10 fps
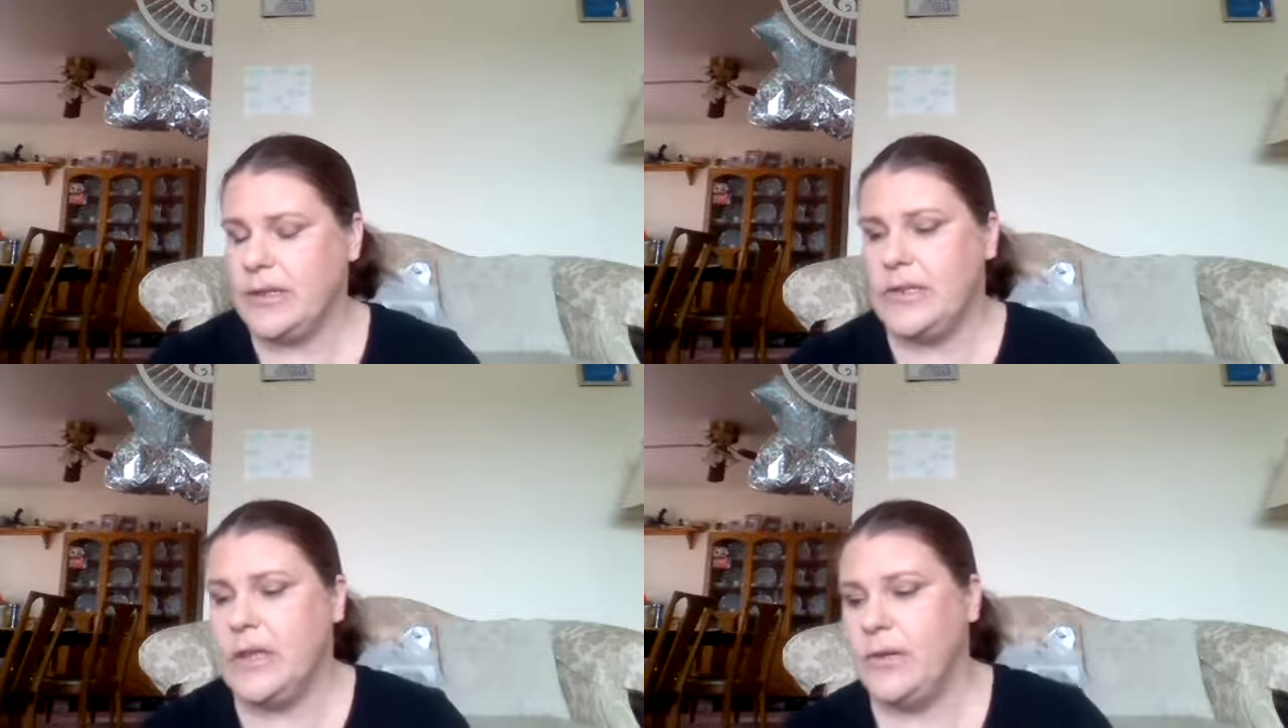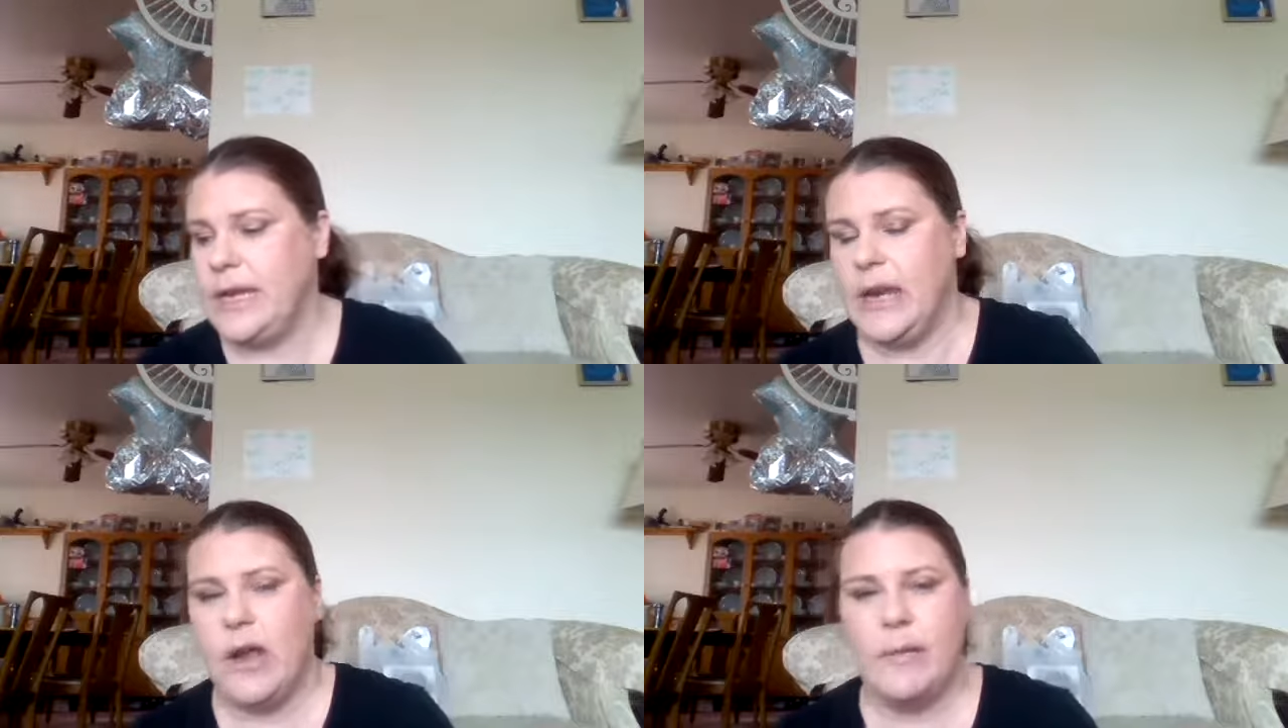So
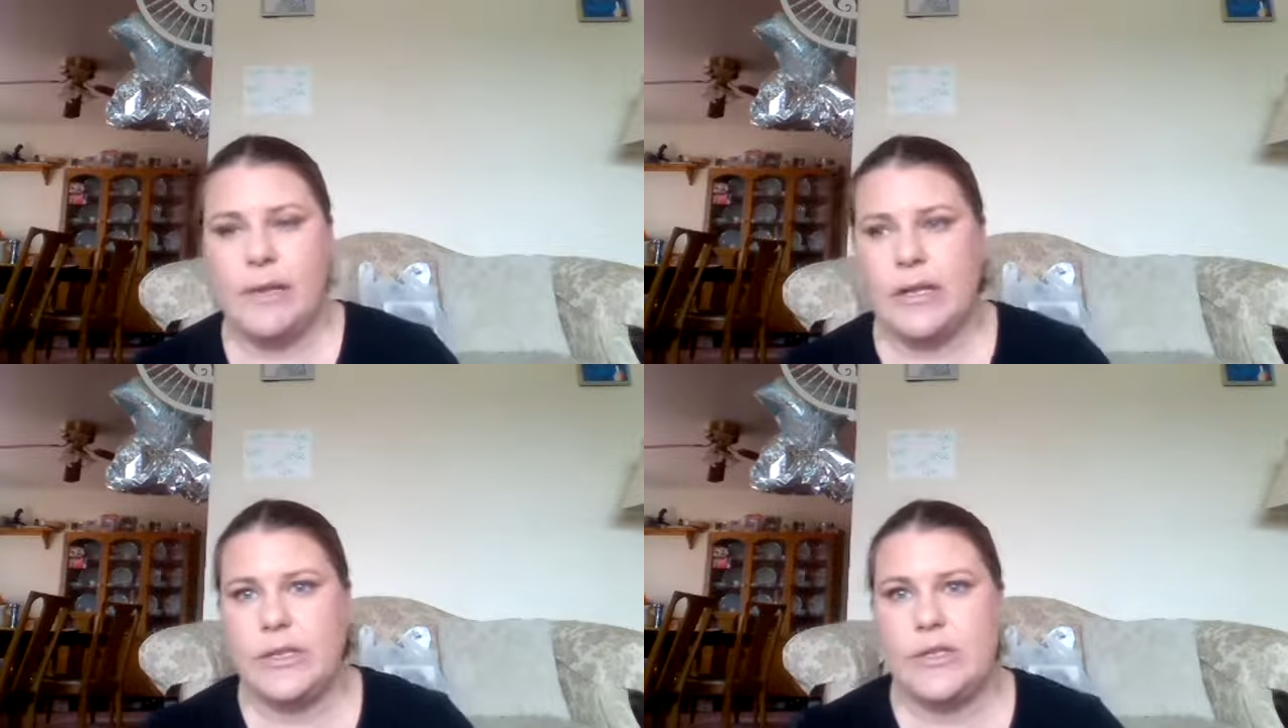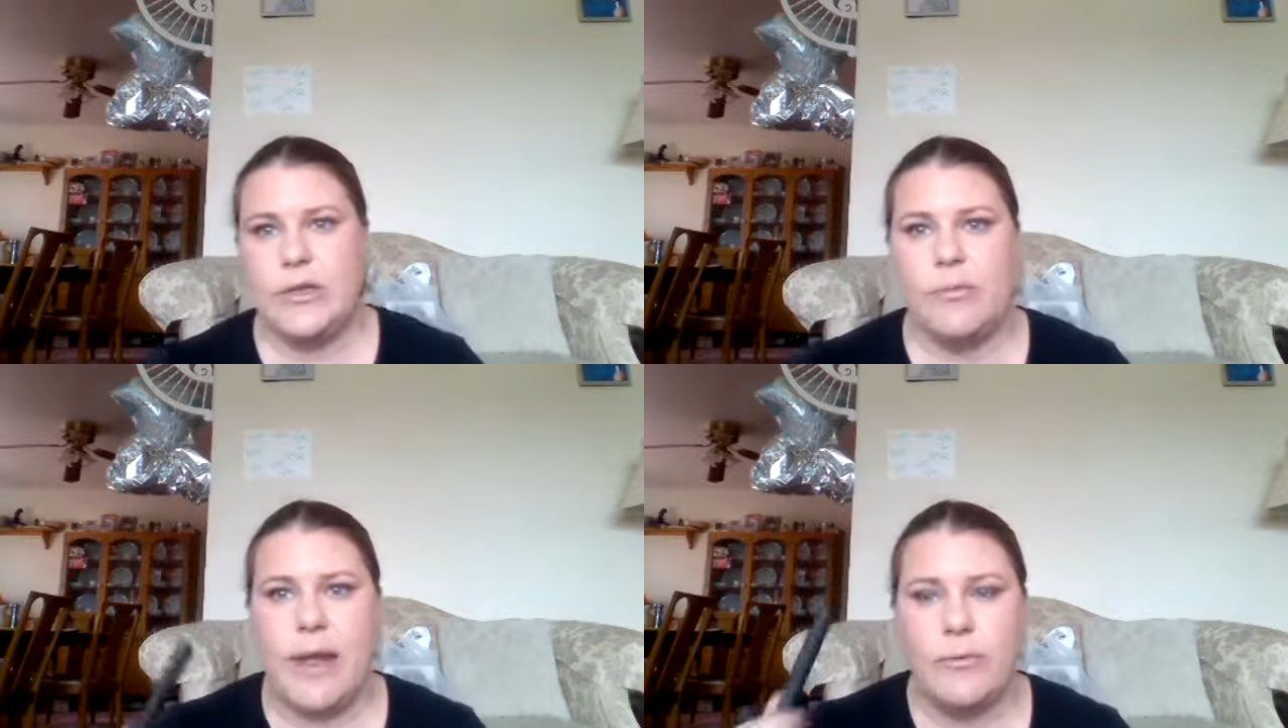here, I'm going to
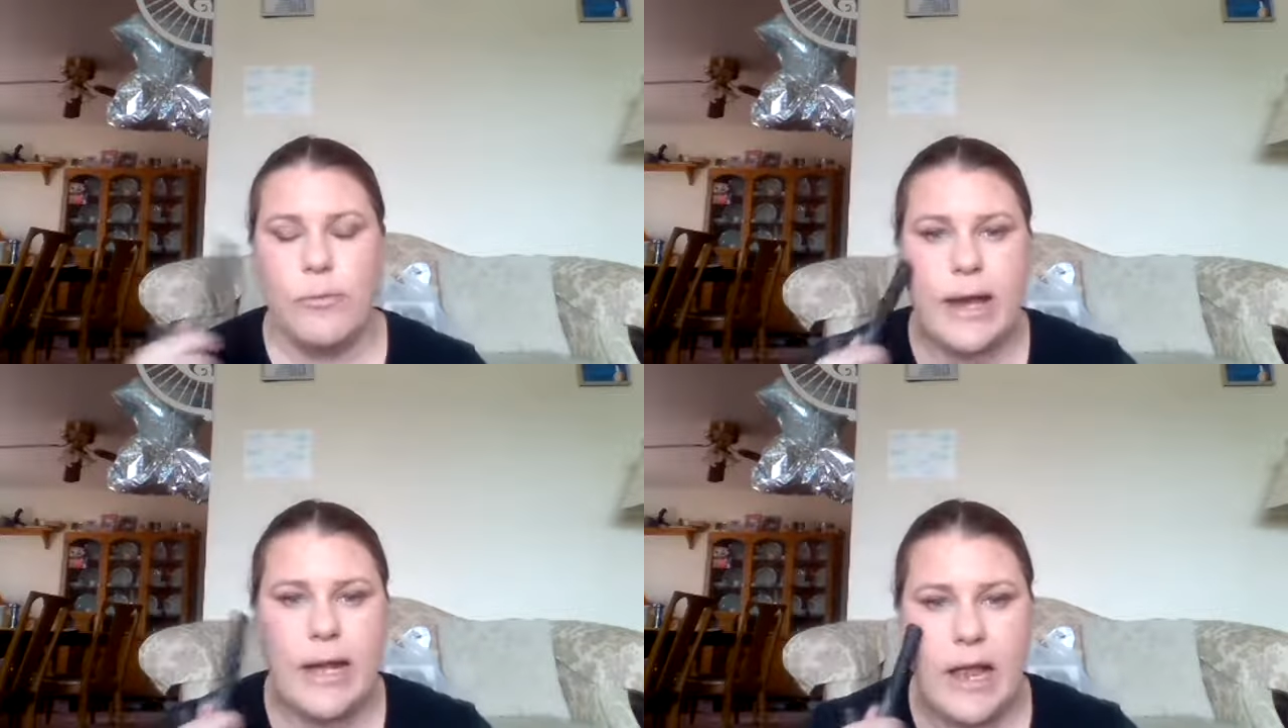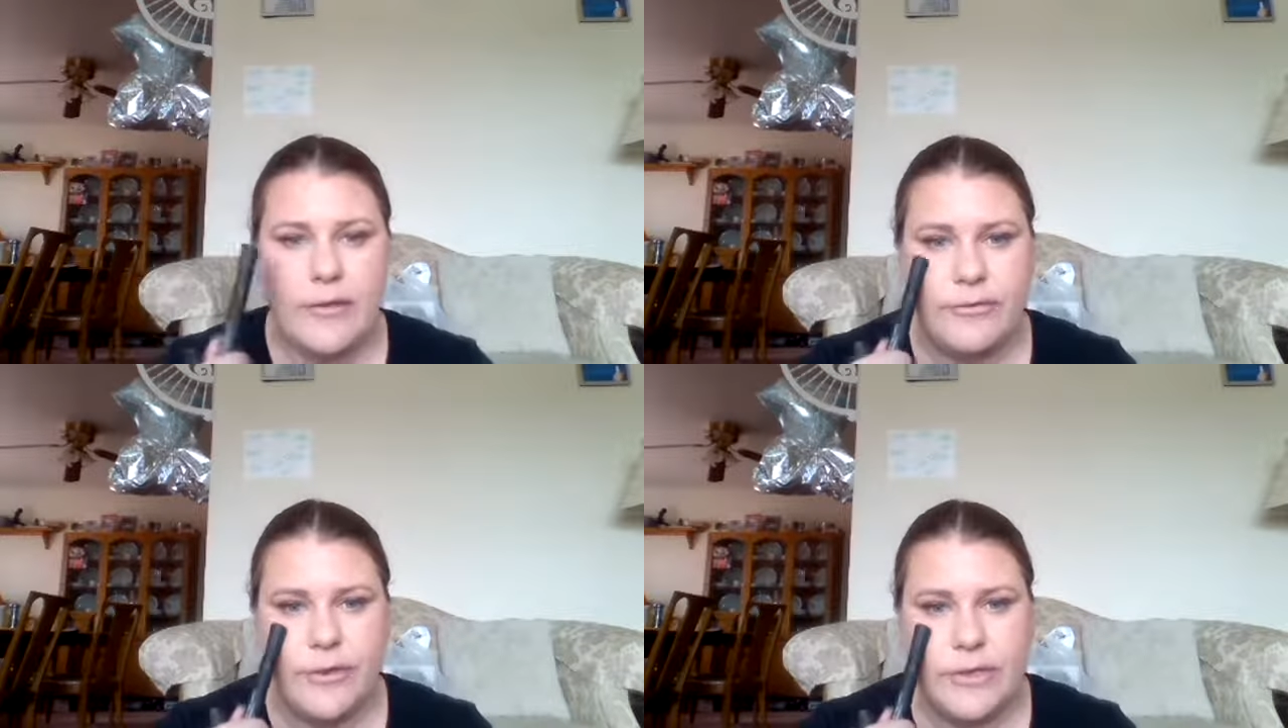do my right
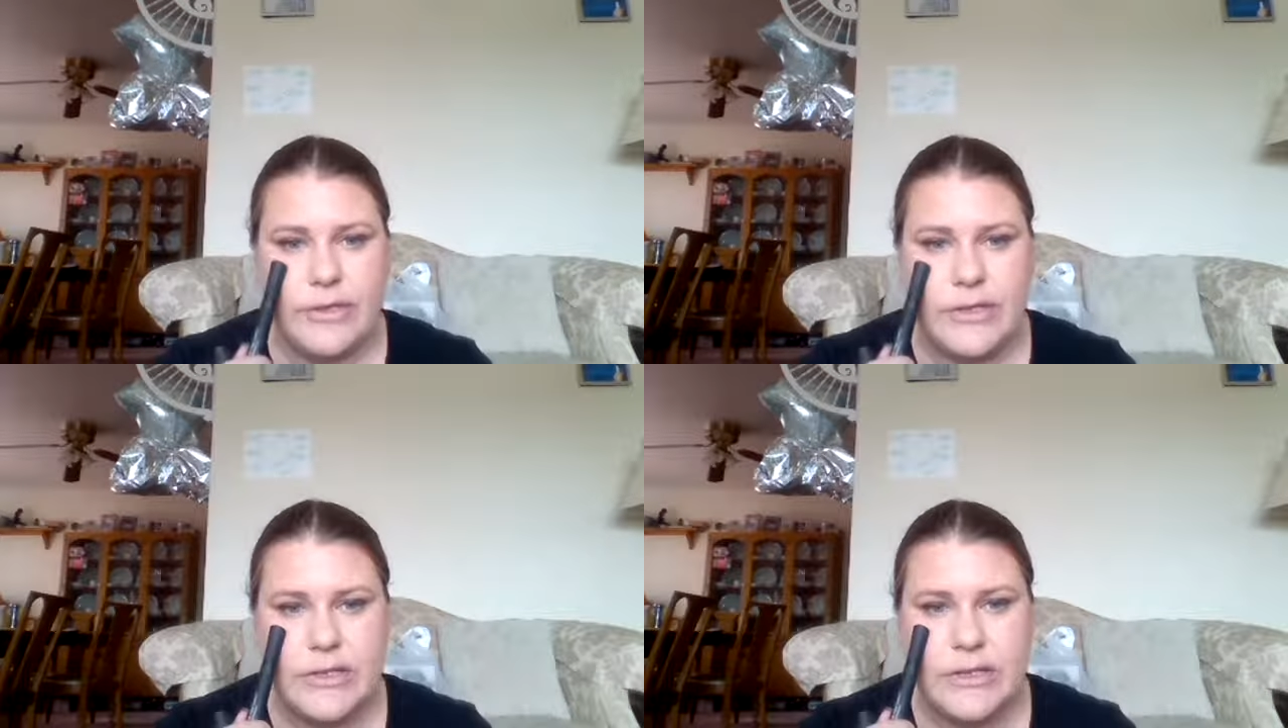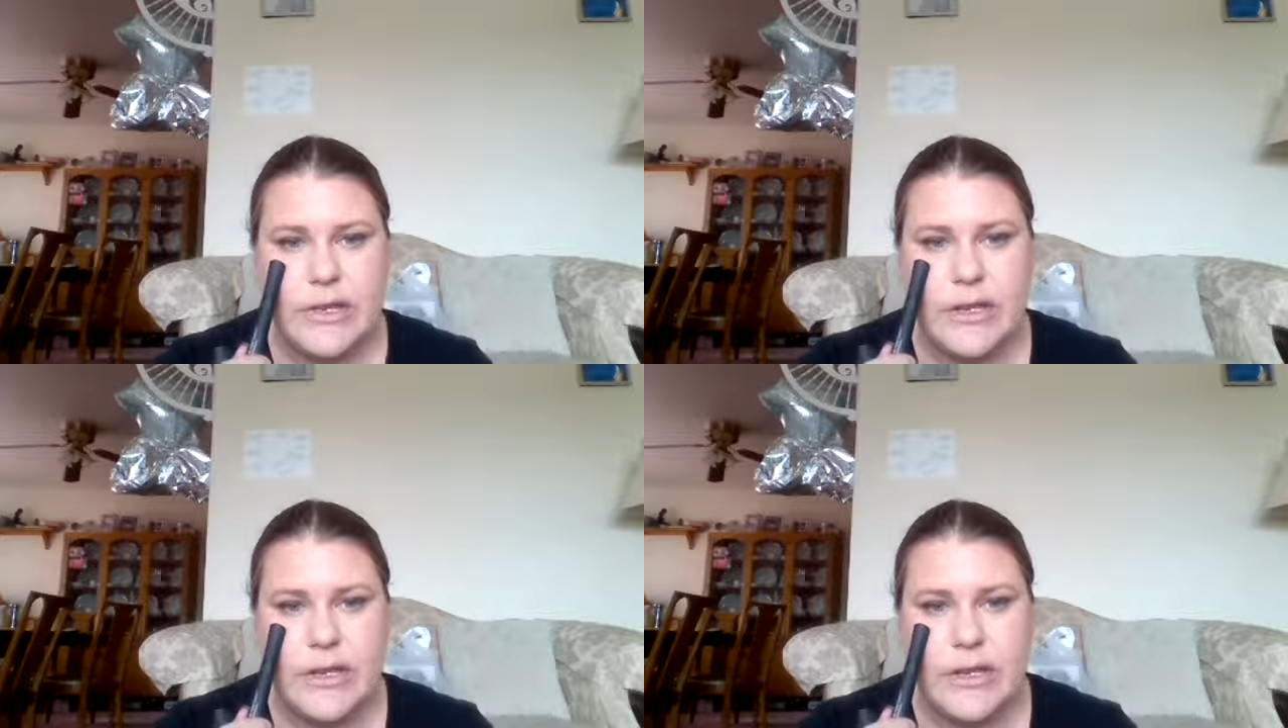eye first